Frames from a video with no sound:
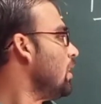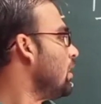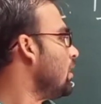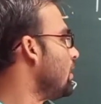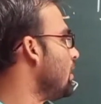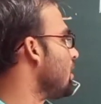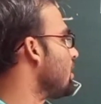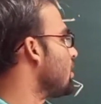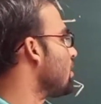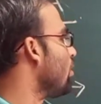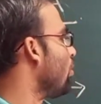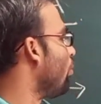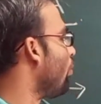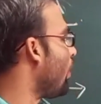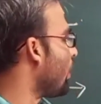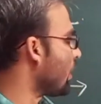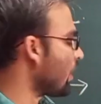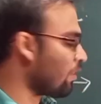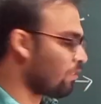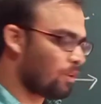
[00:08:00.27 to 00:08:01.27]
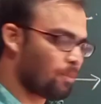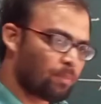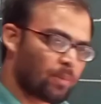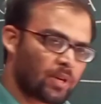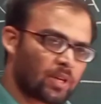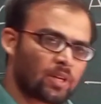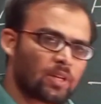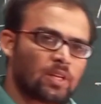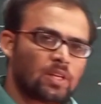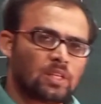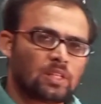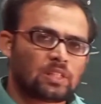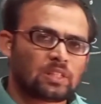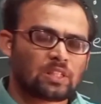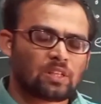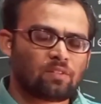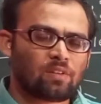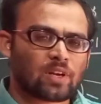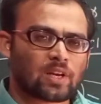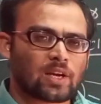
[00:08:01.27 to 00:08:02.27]
This water vapor,
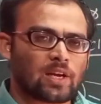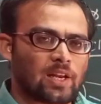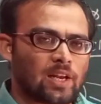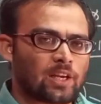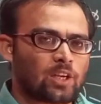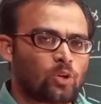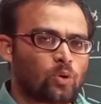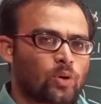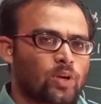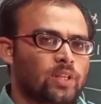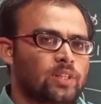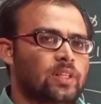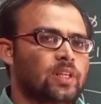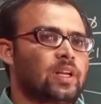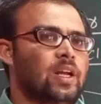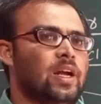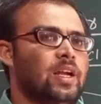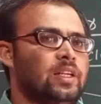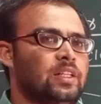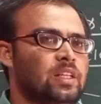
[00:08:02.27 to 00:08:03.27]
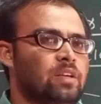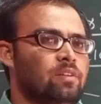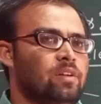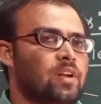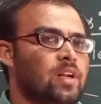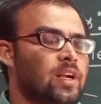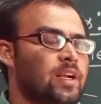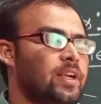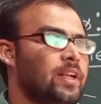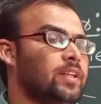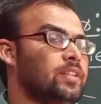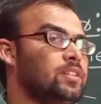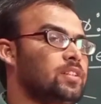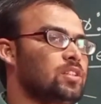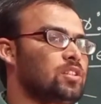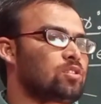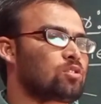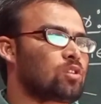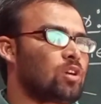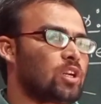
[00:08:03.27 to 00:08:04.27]
they will collect together and they will condense. This
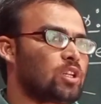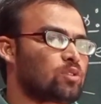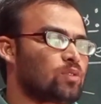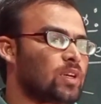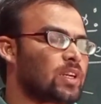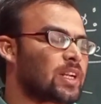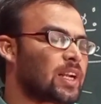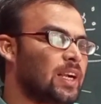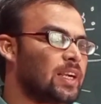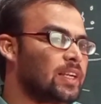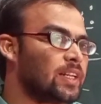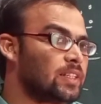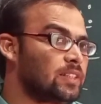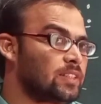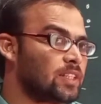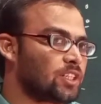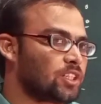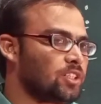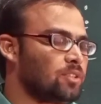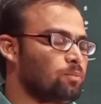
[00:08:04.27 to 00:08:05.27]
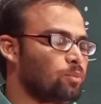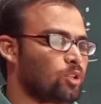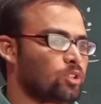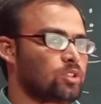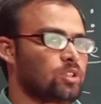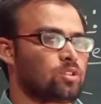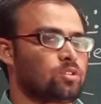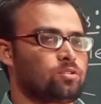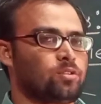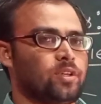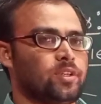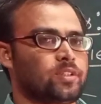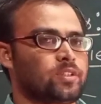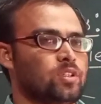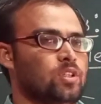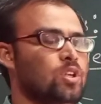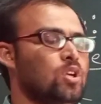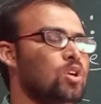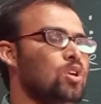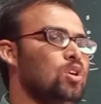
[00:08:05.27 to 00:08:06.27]
is called as what? Condensation process,
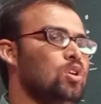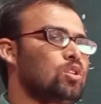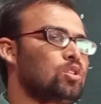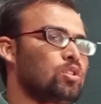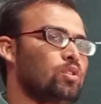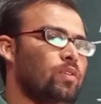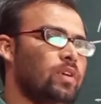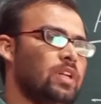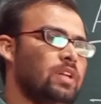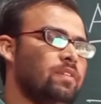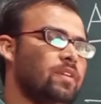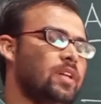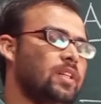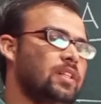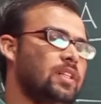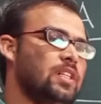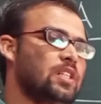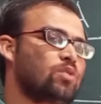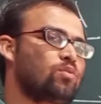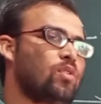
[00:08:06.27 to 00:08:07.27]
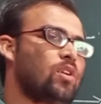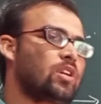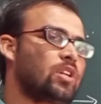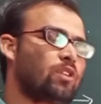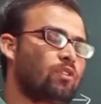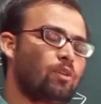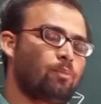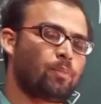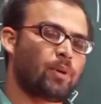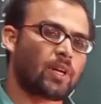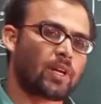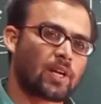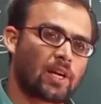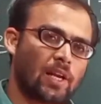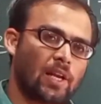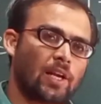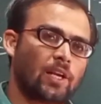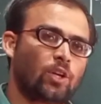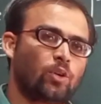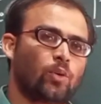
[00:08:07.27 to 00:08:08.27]
students. So whenever this water vapor
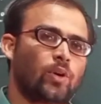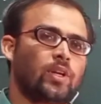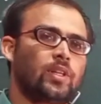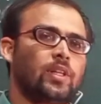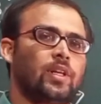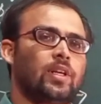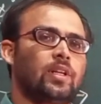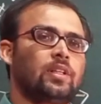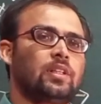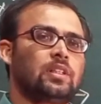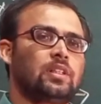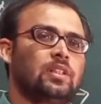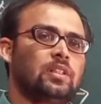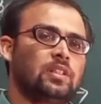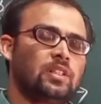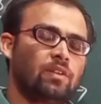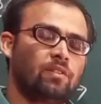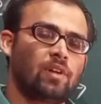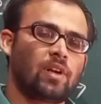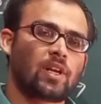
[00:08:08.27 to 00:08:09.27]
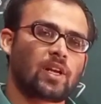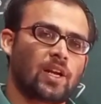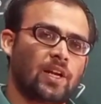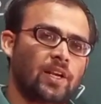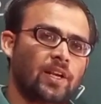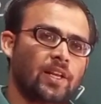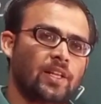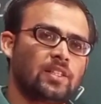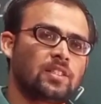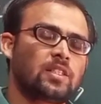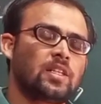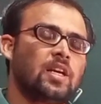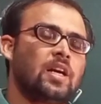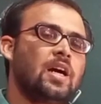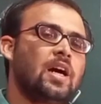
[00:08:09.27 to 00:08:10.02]
collect together, they will condense